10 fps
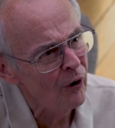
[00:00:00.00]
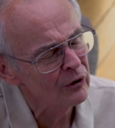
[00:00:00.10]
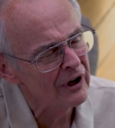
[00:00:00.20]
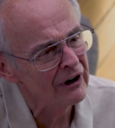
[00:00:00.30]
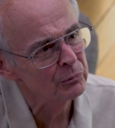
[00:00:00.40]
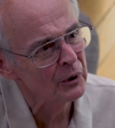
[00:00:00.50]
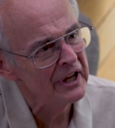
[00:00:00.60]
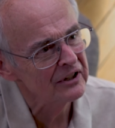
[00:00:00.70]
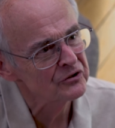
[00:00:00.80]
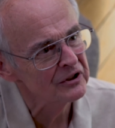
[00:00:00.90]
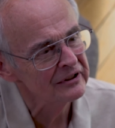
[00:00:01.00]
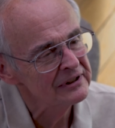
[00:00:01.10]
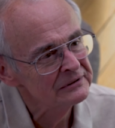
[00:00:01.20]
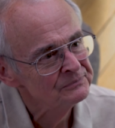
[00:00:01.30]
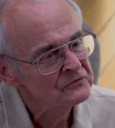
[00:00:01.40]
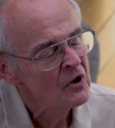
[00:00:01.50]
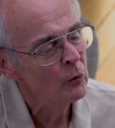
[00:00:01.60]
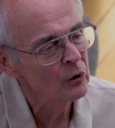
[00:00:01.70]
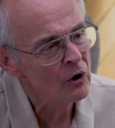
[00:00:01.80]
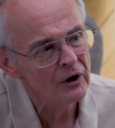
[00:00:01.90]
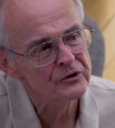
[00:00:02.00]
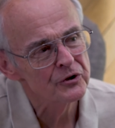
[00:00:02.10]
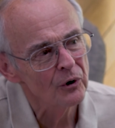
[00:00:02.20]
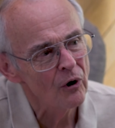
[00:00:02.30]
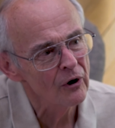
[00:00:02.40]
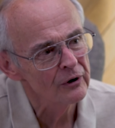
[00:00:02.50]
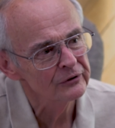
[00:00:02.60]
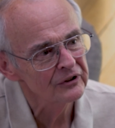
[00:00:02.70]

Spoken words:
all comprehension, will guard your heart